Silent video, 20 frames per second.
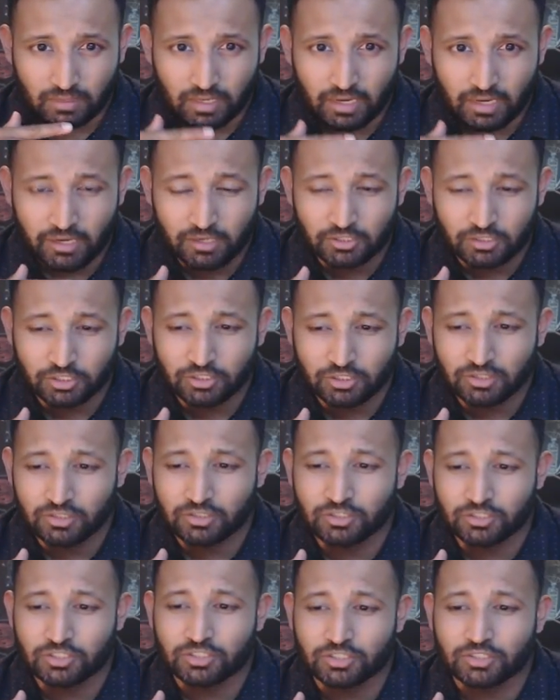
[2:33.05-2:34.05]
I
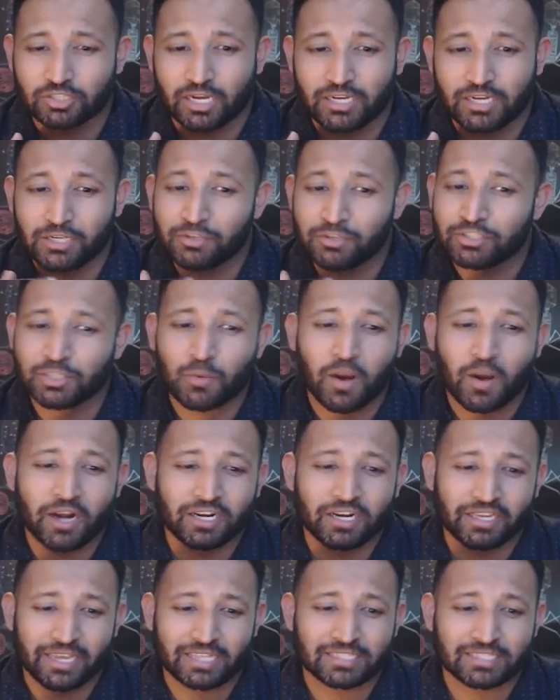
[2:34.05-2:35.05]
knew she wanted
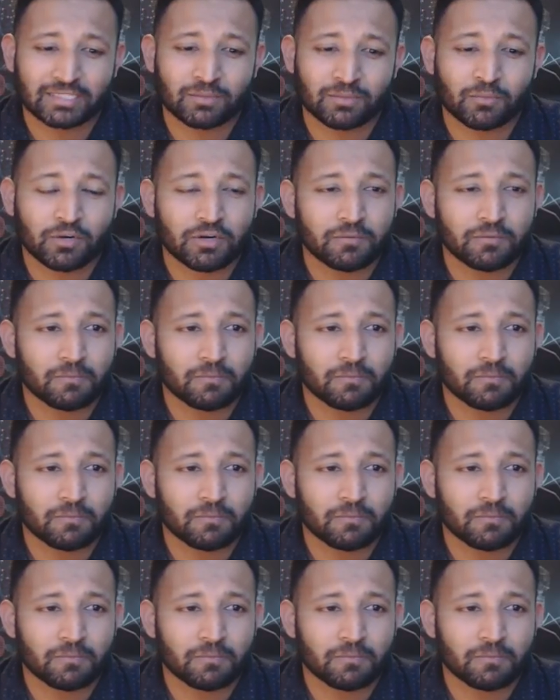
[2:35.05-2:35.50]
to get somewhere